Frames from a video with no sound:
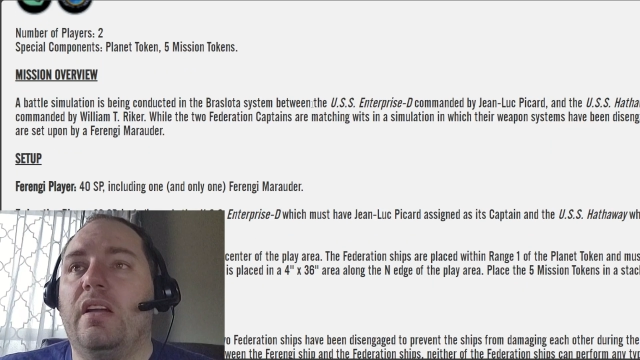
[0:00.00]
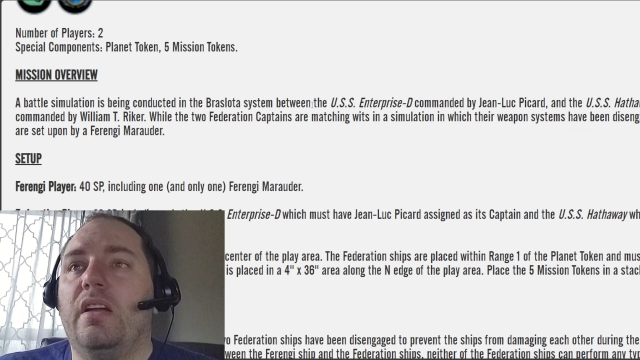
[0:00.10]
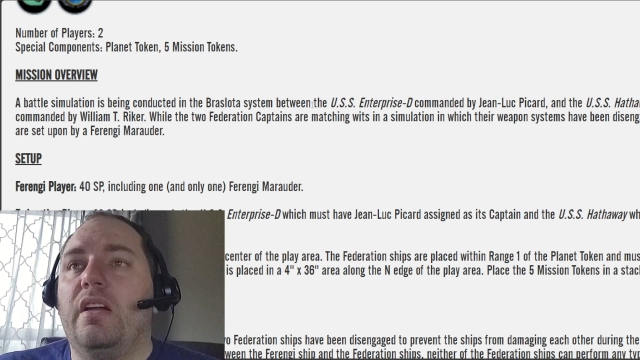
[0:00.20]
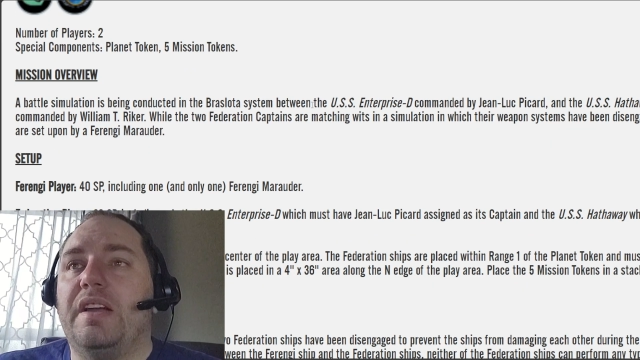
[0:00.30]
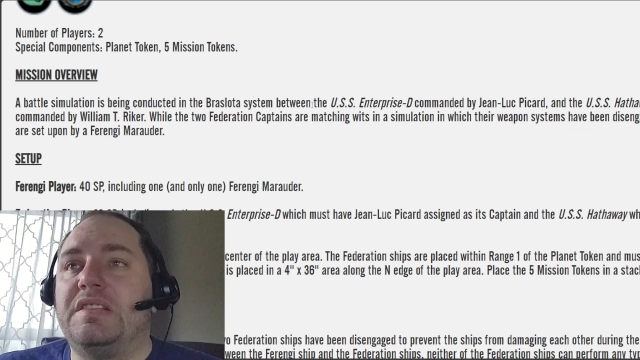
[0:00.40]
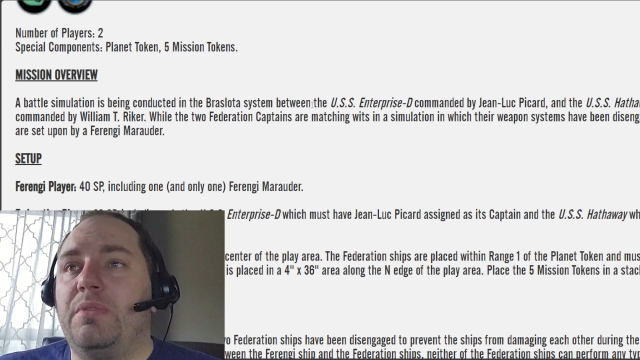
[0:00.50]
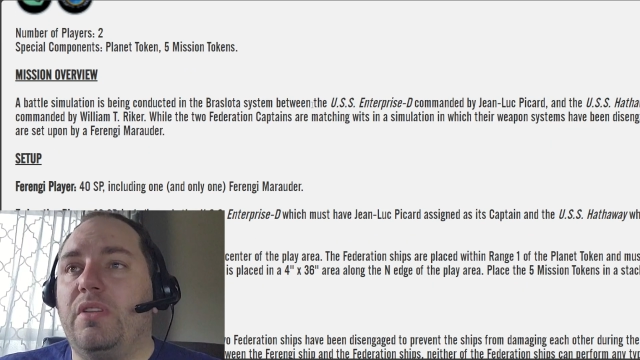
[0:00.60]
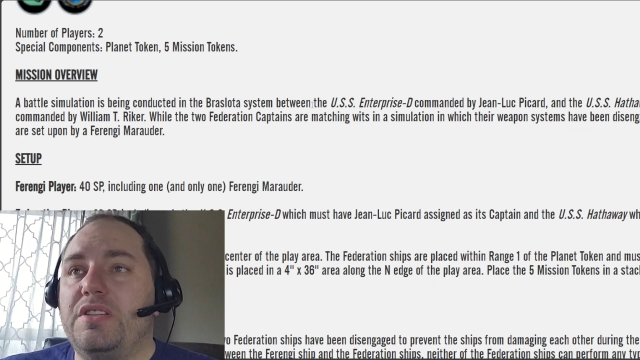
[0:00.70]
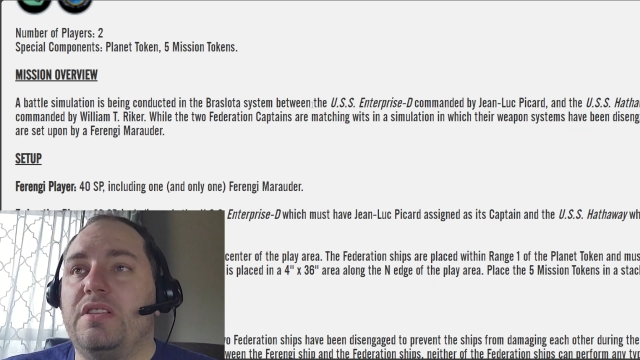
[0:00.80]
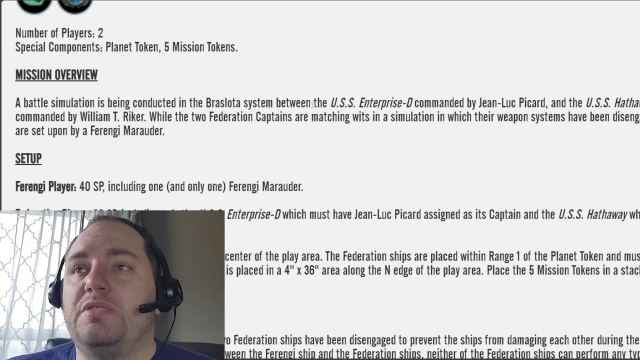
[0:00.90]
A
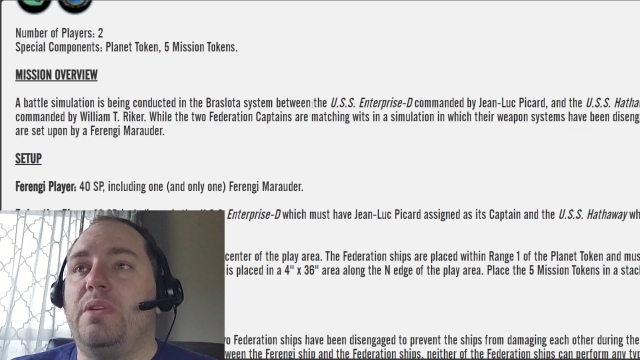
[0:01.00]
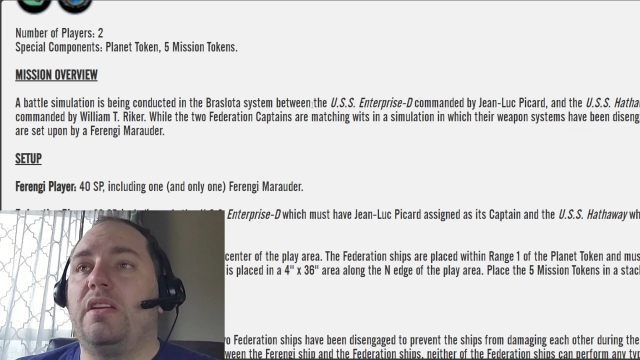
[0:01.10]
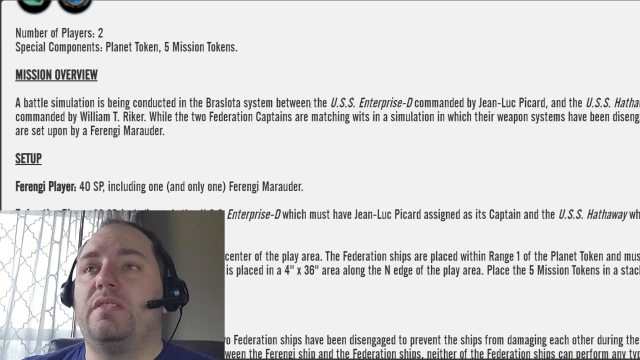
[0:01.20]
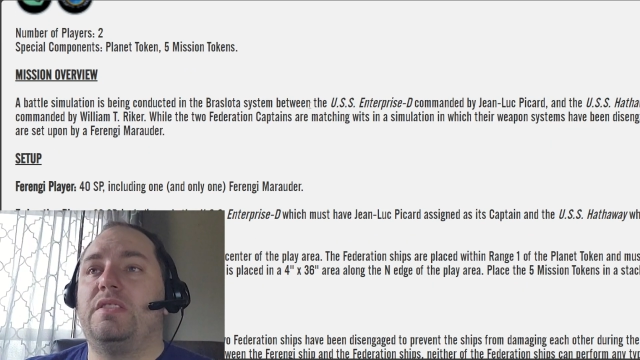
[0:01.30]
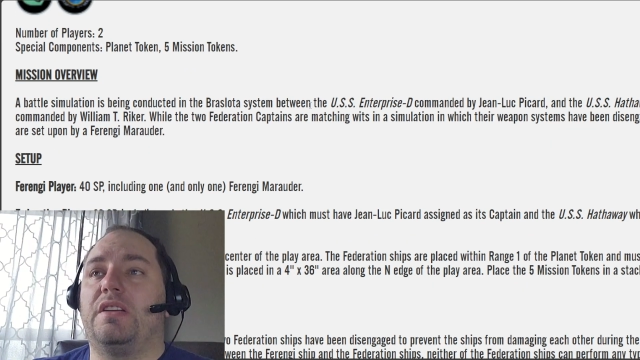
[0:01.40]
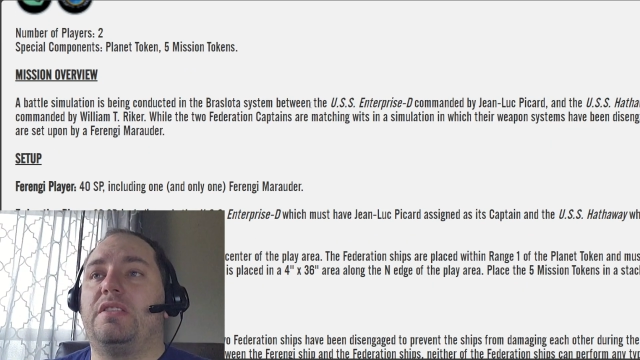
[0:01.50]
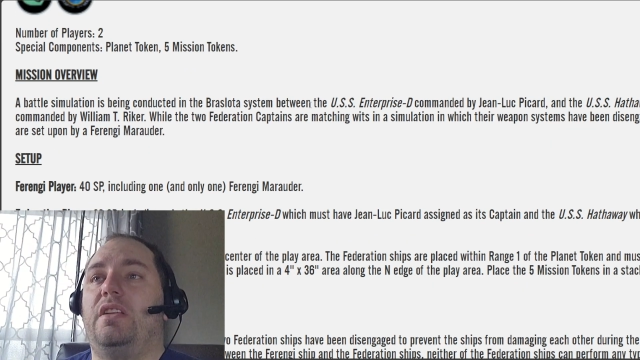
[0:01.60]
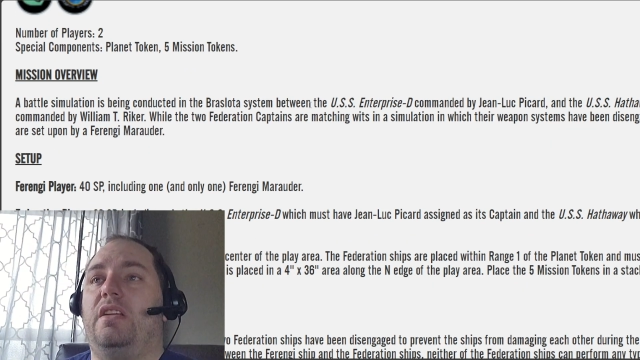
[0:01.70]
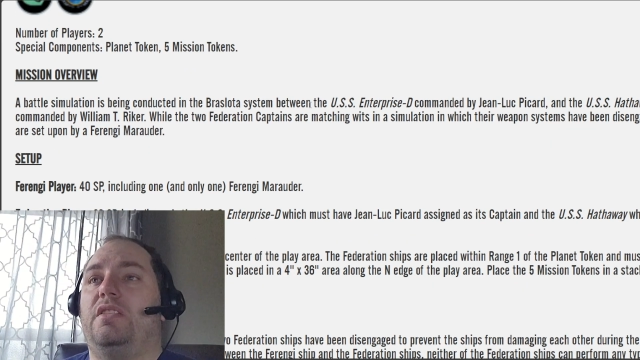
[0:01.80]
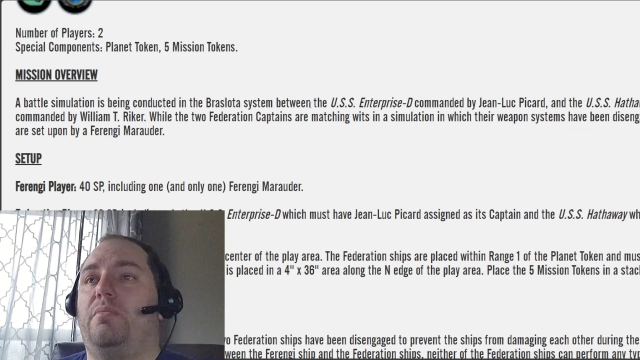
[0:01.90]
simulation is being conducted
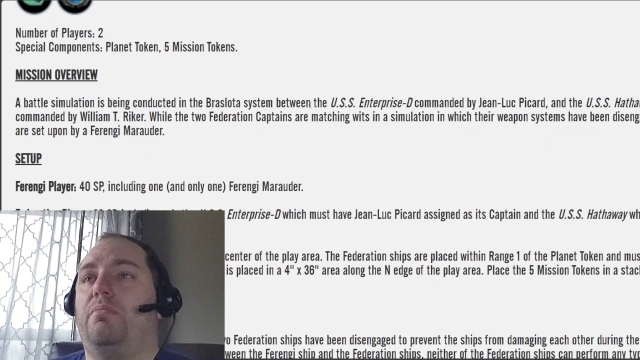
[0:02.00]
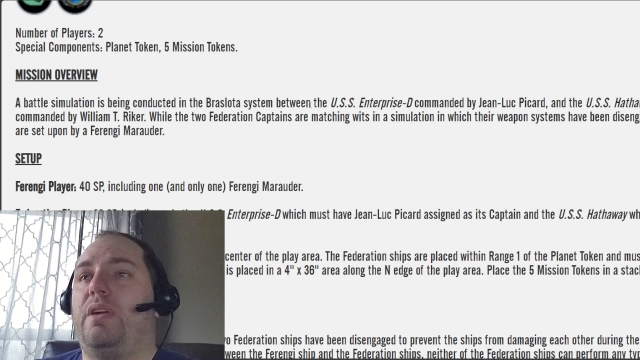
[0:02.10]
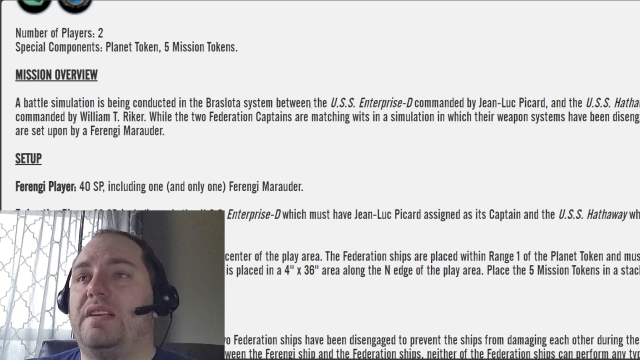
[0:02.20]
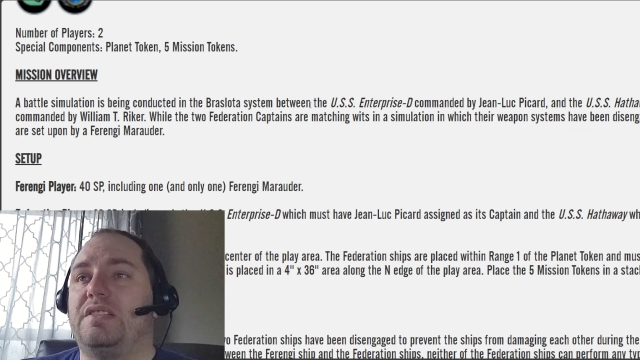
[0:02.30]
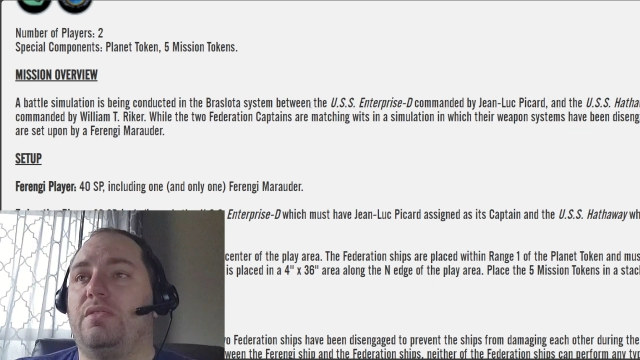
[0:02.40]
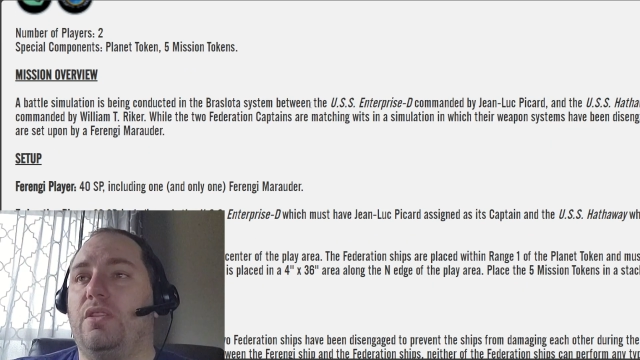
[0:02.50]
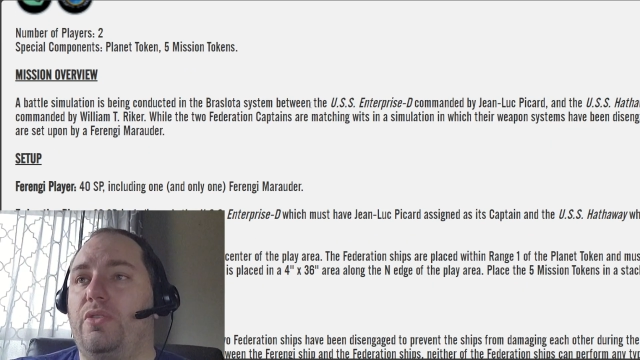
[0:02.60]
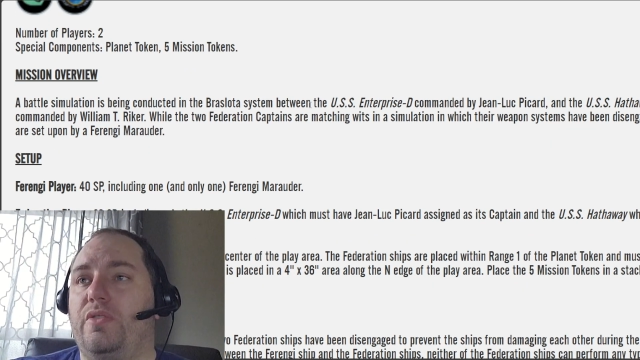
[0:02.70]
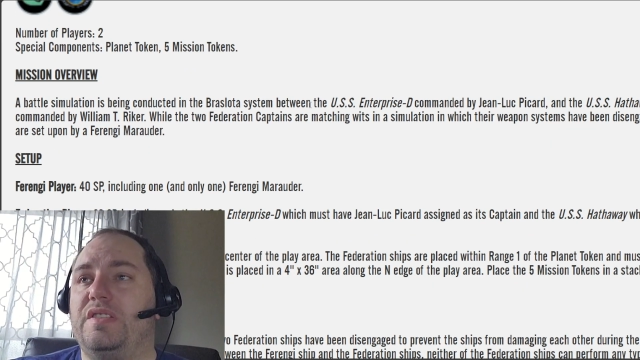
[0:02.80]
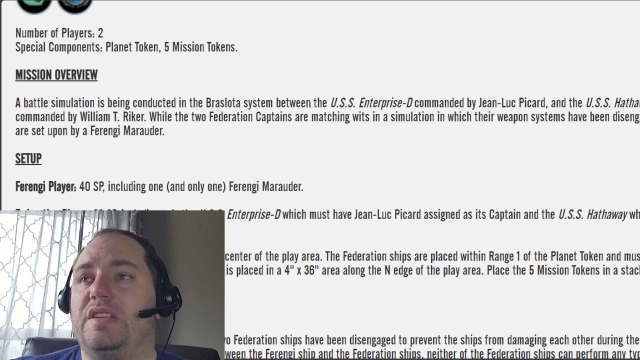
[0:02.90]
in the
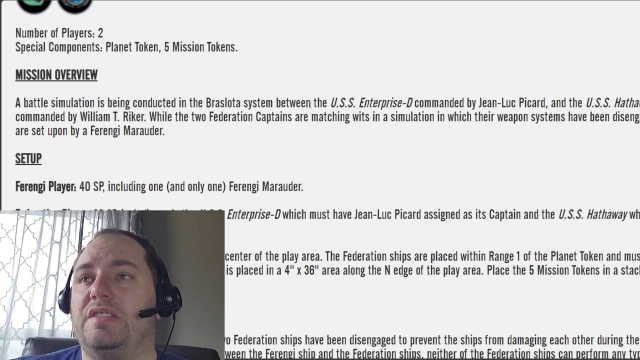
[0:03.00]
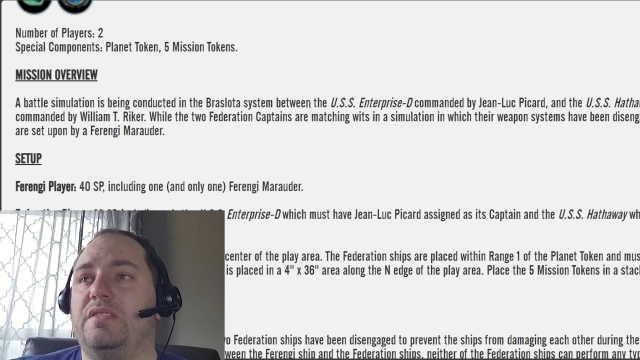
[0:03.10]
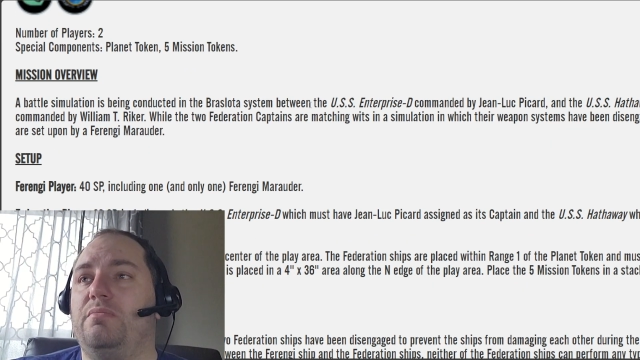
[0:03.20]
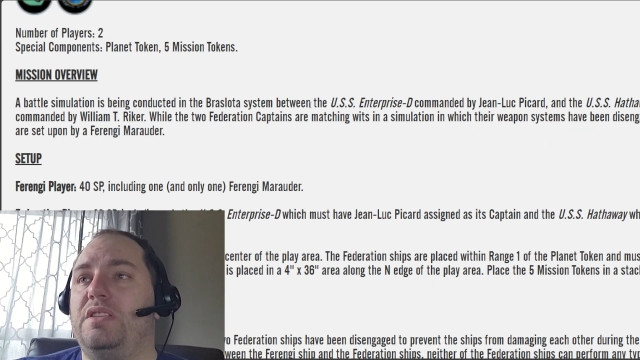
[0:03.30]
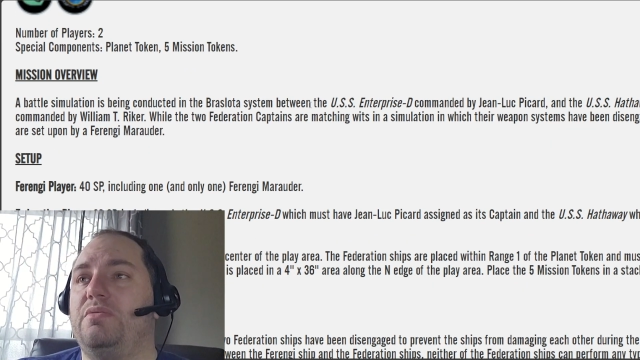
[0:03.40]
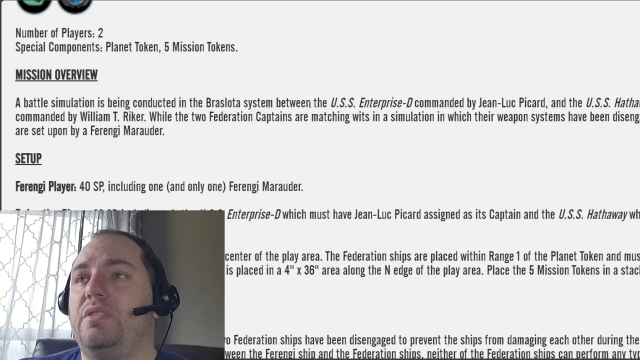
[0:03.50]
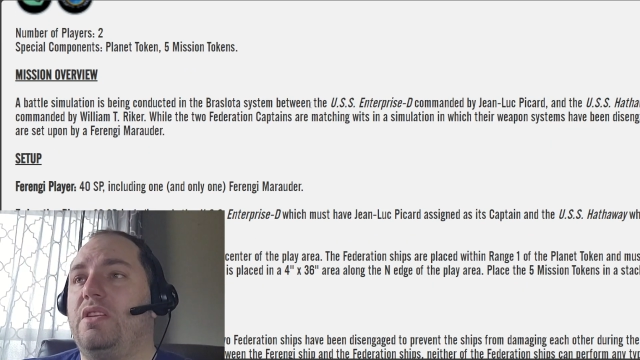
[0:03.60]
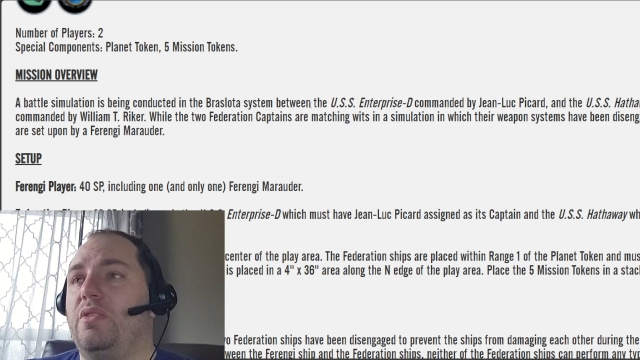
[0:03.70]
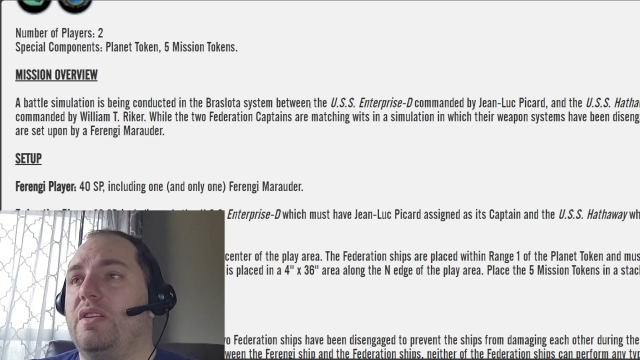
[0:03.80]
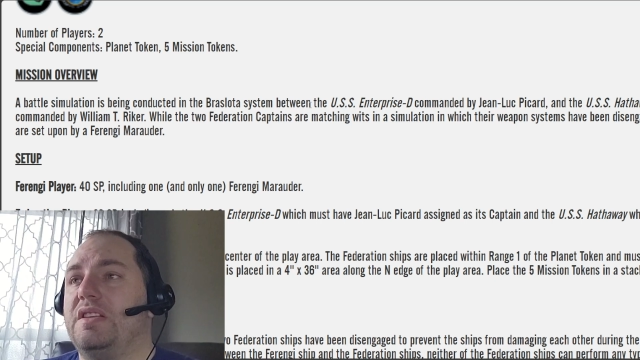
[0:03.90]
Brasloda system between the
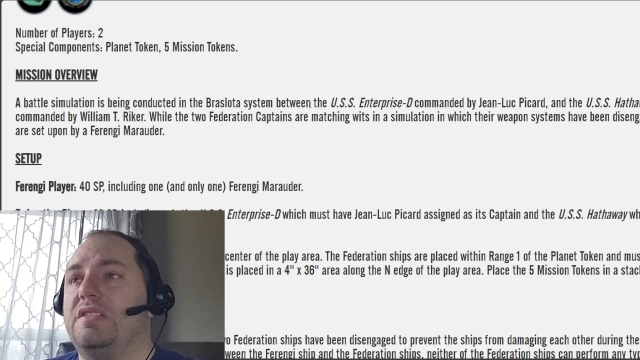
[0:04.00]
U.S.S.